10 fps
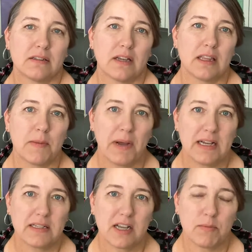in the
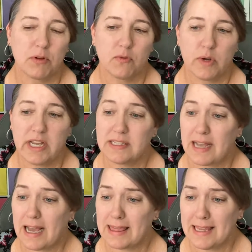past couple of weeks,
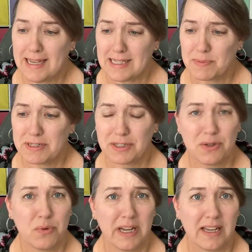I think it's been 2
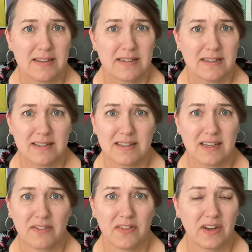weeks since
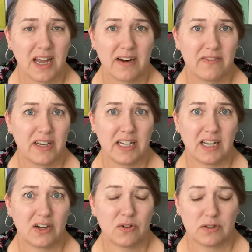I've even had a
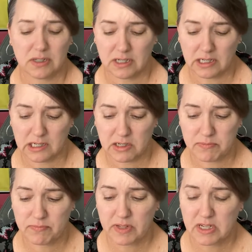video.
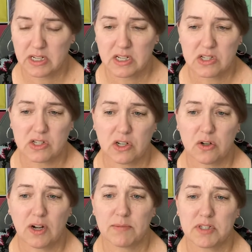
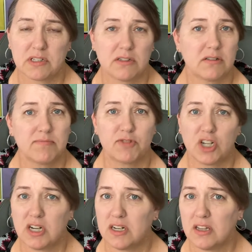So I'm still
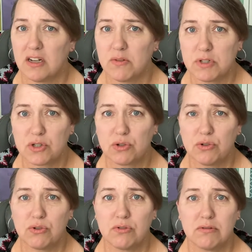chugging along with
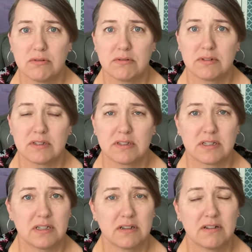school,
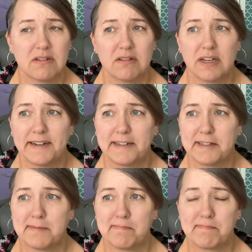still,
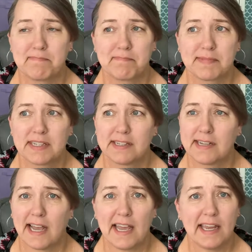
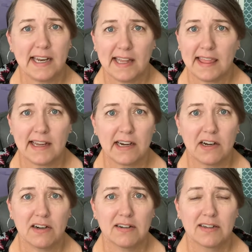hanging in
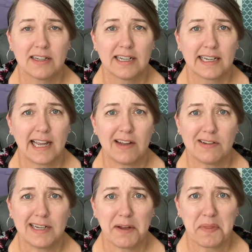there,
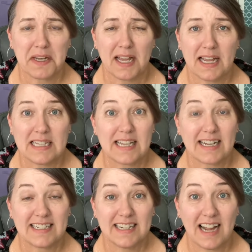counting down the days. I
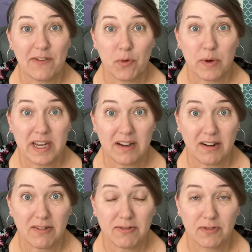did have a week
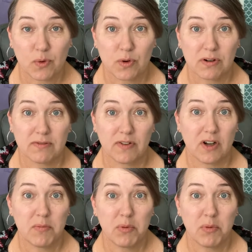off for fall